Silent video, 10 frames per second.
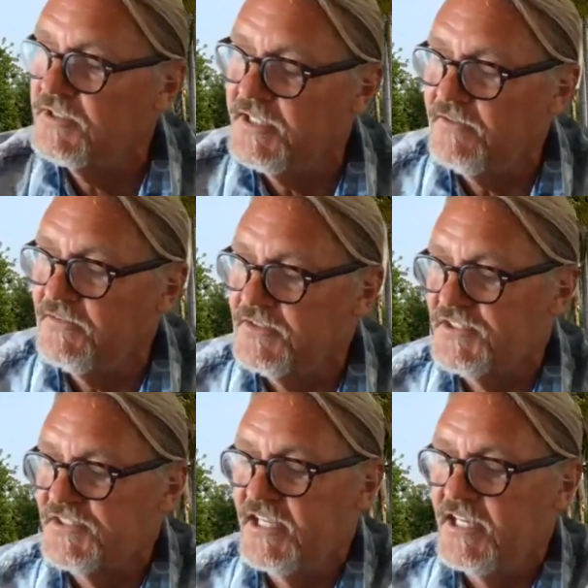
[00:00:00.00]
again, the
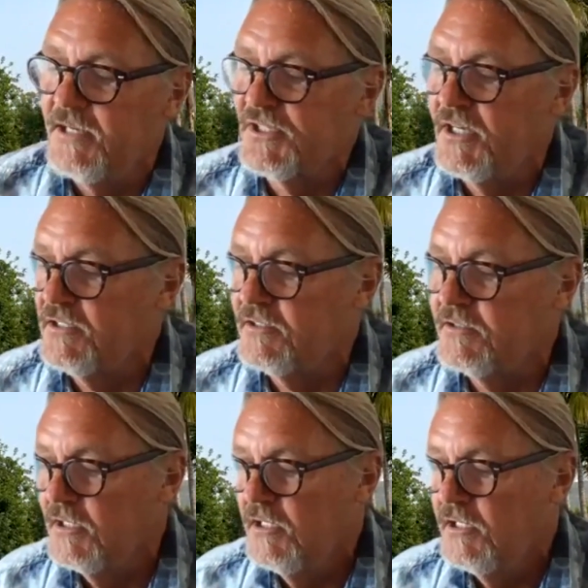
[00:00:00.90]
snapshot
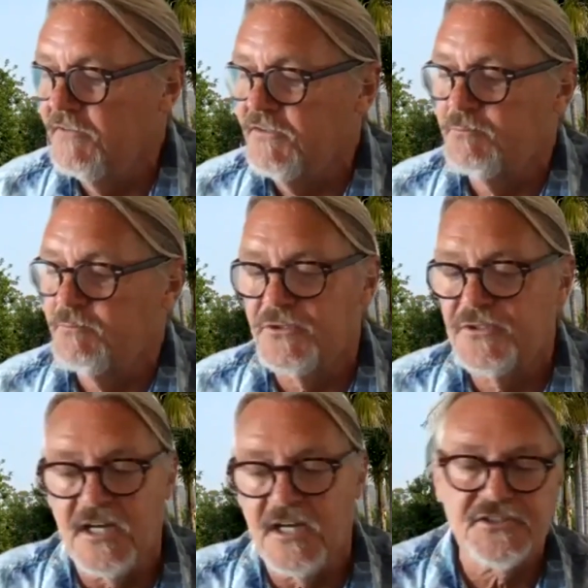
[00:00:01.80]
of the
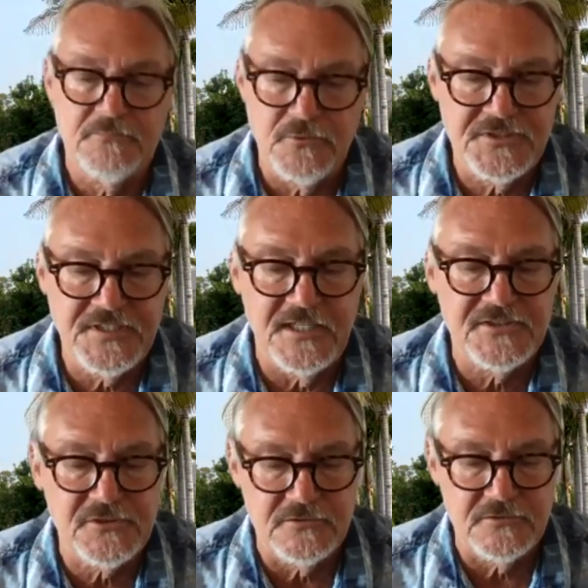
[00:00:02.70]
production
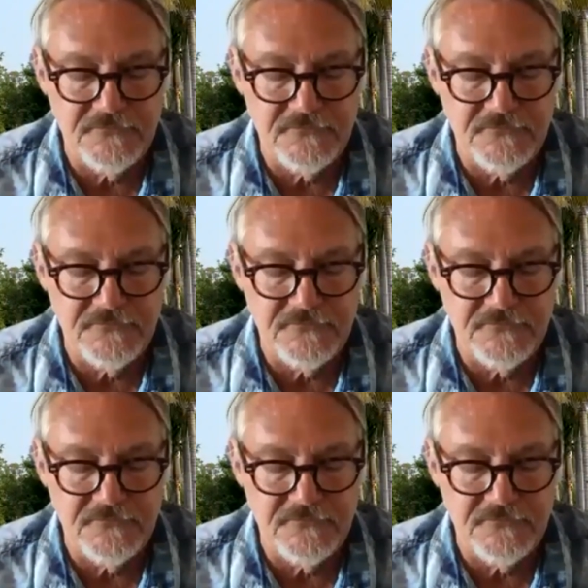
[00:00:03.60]
potential